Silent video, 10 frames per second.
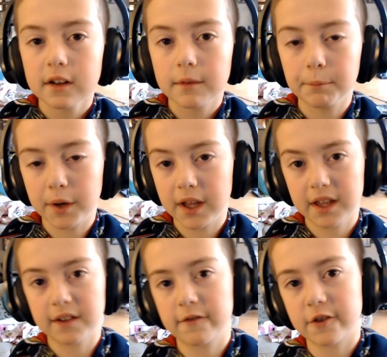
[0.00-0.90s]
But
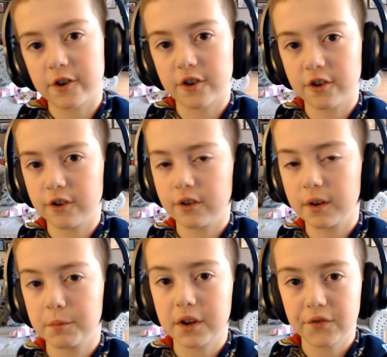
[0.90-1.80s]
if you
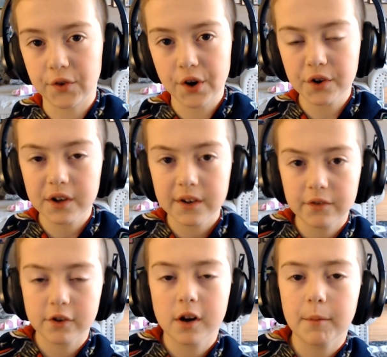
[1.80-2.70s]
don't have
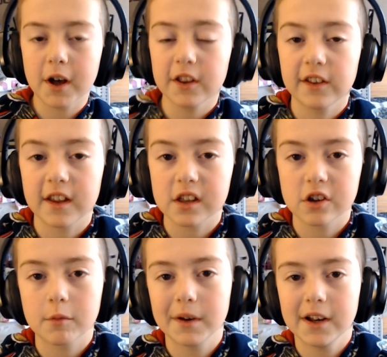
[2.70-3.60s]
Crook Boss and
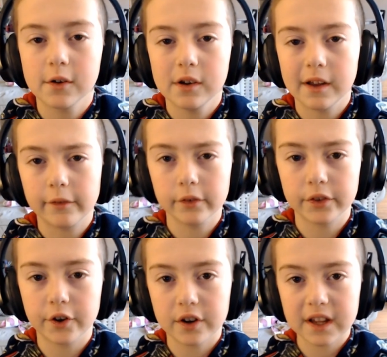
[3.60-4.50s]
you're below level
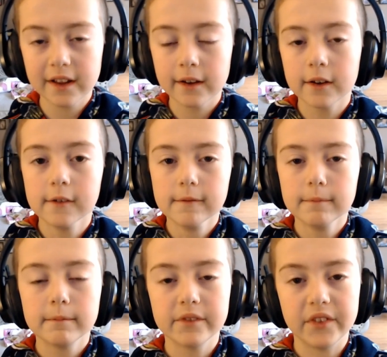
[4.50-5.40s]
30,
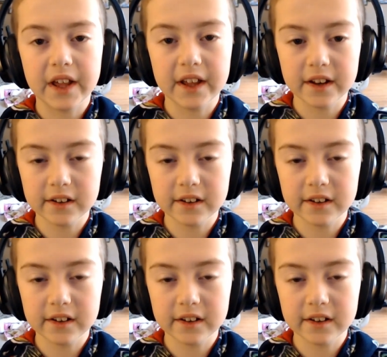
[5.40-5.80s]
then